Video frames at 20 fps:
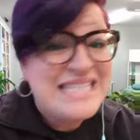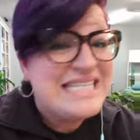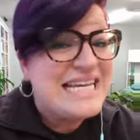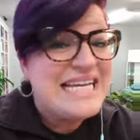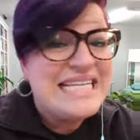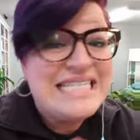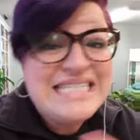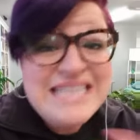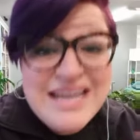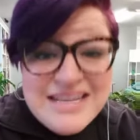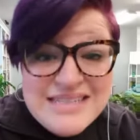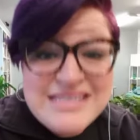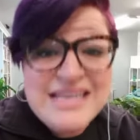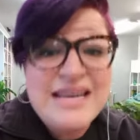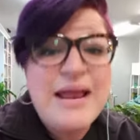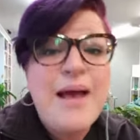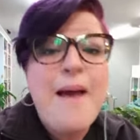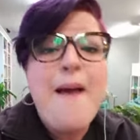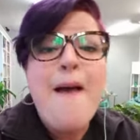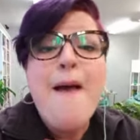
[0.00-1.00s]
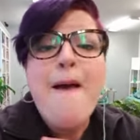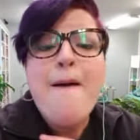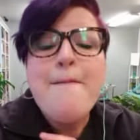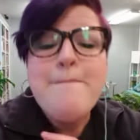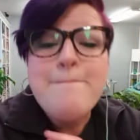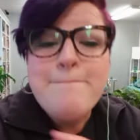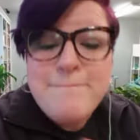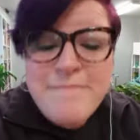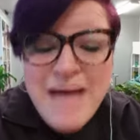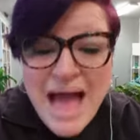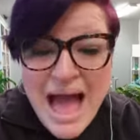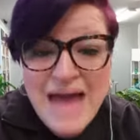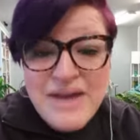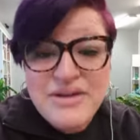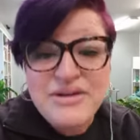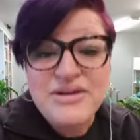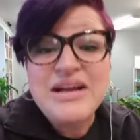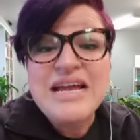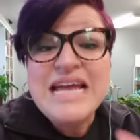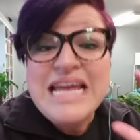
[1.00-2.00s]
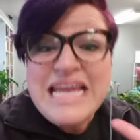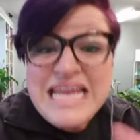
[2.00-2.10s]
It doesn't matter.